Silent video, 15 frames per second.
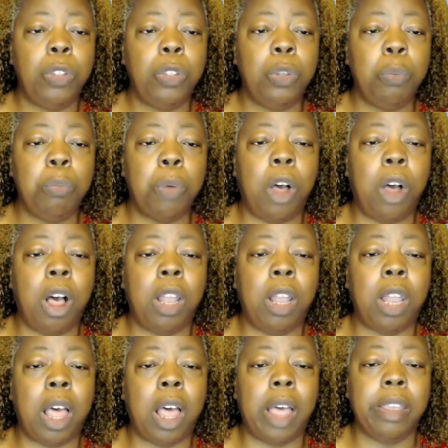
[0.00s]
to
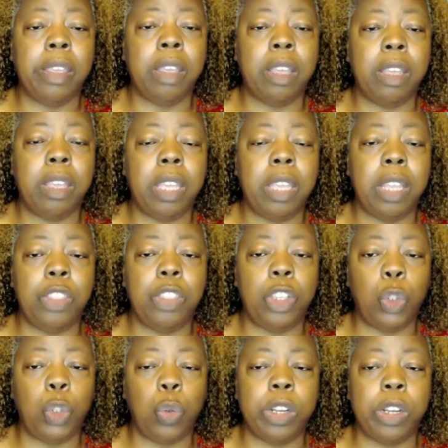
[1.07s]
Mohaliah in the
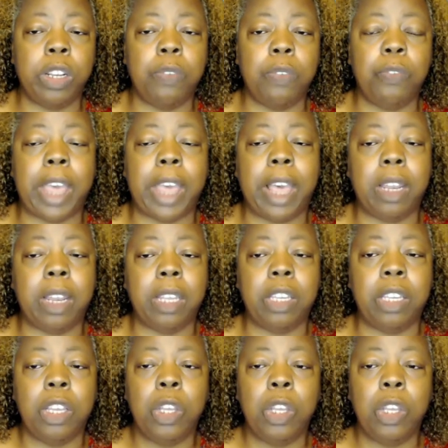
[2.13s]
Jordan Valley